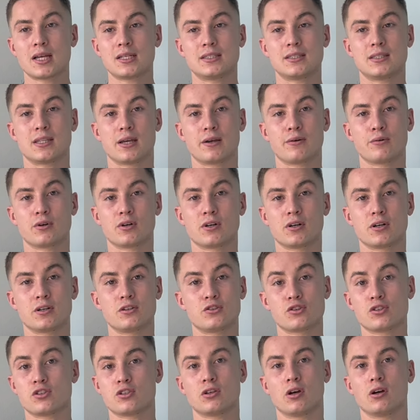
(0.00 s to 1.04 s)
they were
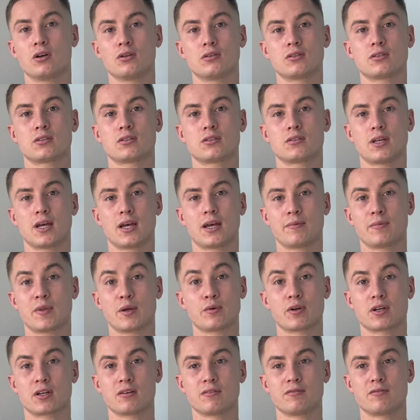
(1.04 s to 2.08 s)
just sold. And they
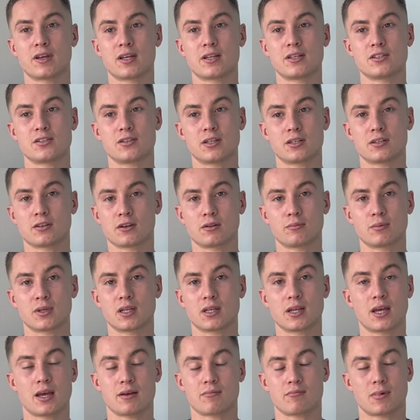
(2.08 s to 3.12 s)
were convinced. They told me,
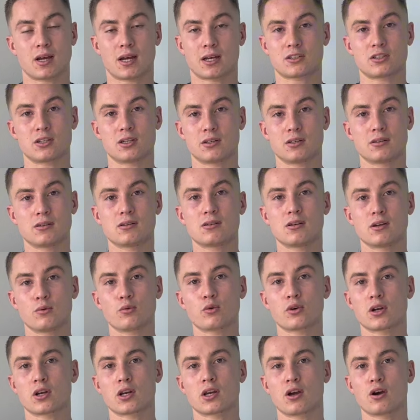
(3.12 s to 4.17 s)
yeah, actually, we're
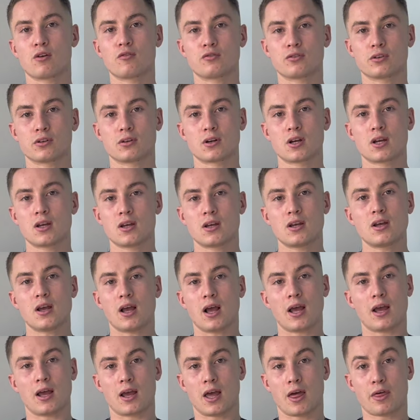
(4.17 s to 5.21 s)
going to go for
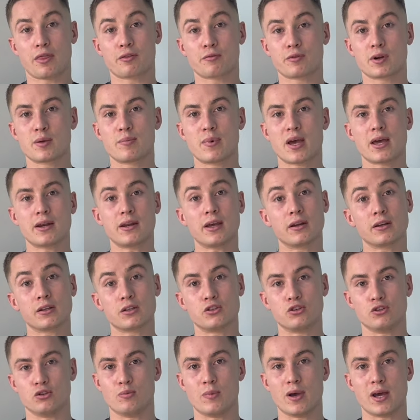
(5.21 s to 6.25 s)
a 3-bed and a
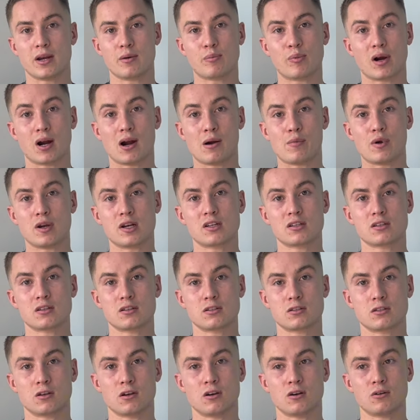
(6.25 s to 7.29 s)
2-bed apartment.
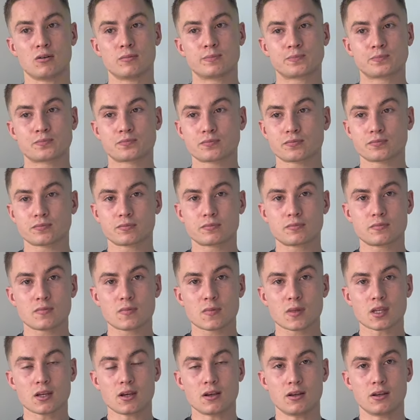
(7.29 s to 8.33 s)
So,
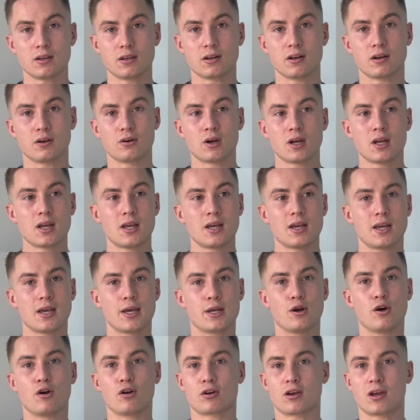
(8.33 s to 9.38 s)
you know, it
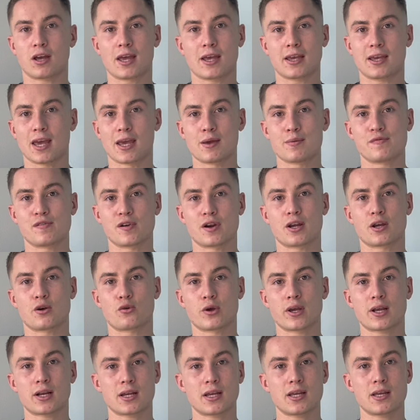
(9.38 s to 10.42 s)
all came very
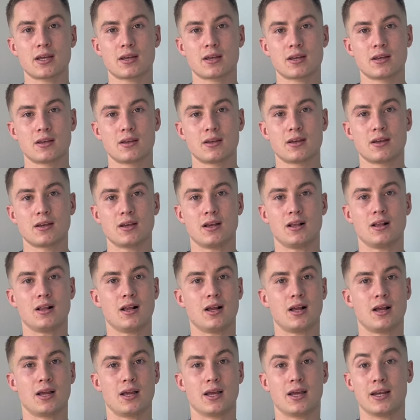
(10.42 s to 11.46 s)
quickly.
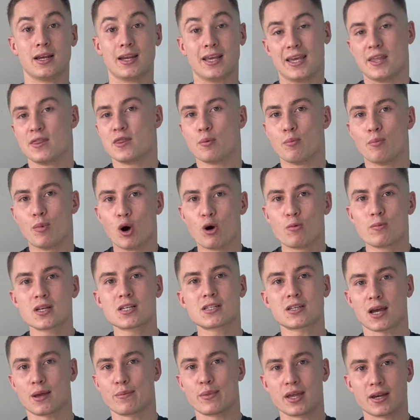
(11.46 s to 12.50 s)
In the
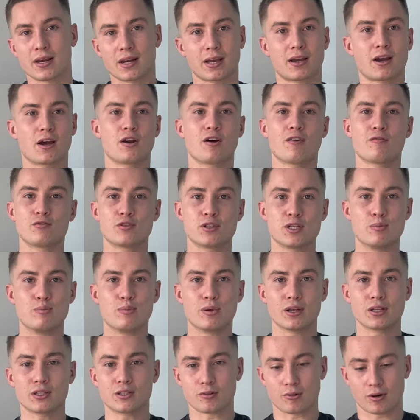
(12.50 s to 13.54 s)
moment, I mean, like I'd obviously
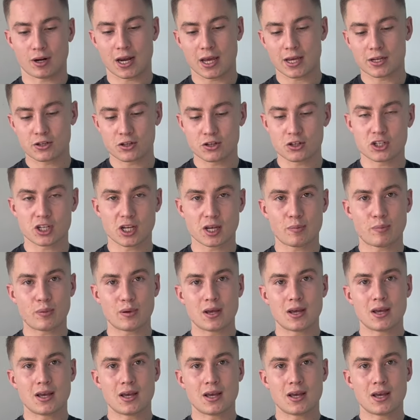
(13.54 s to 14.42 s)
built the relationship